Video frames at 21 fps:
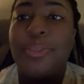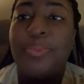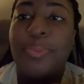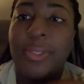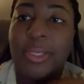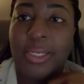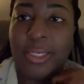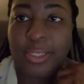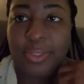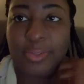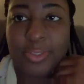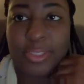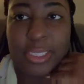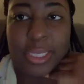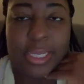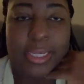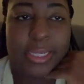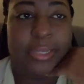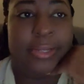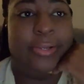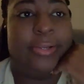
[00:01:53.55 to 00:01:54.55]
pillows
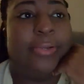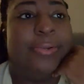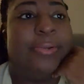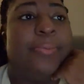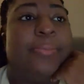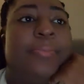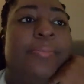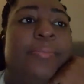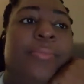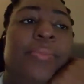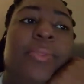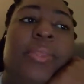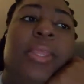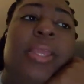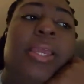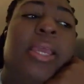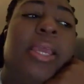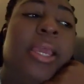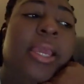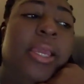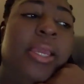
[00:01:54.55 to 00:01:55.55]
here,
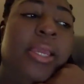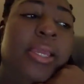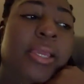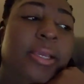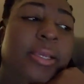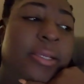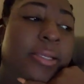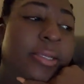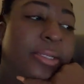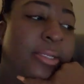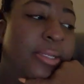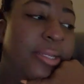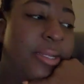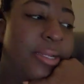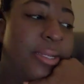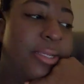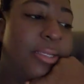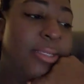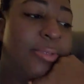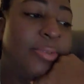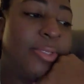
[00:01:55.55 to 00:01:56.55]

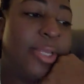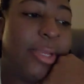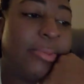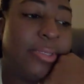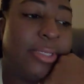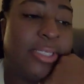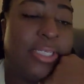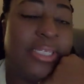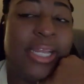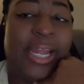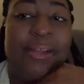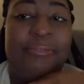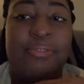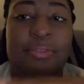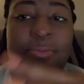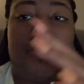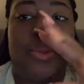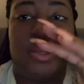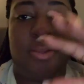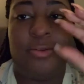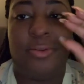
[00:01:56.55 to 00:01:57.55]
and sometimes I just have to
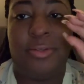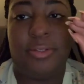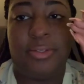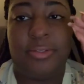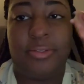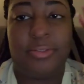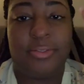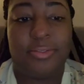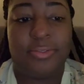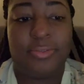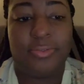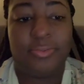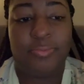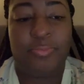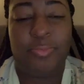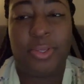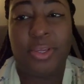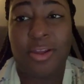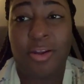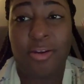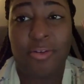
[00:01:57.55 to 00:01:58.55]

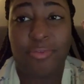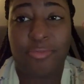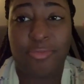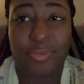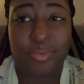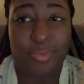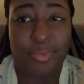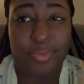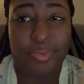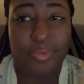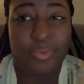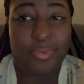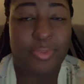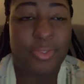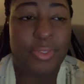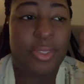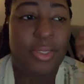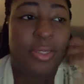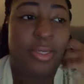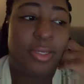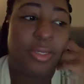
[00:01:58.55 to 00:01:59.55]
be comfortable.
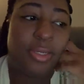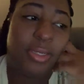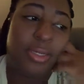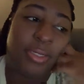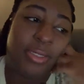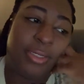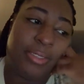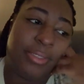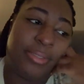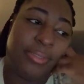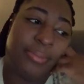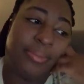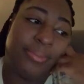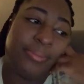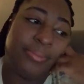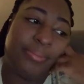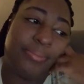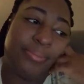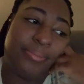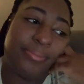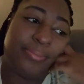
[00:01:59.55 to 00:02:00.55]

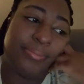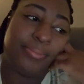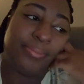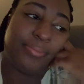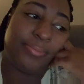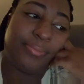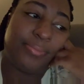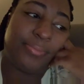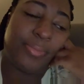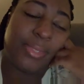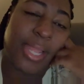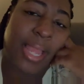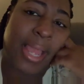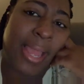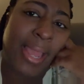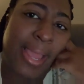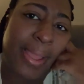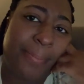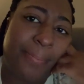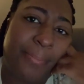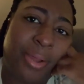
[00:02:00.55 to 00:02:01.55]
I
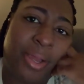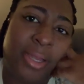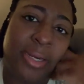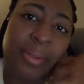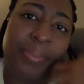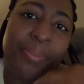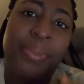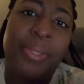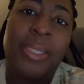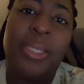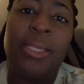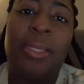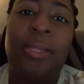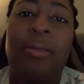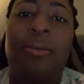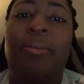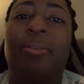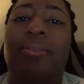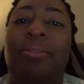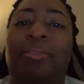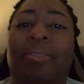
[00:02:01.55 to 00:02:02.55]
had bought a pillow.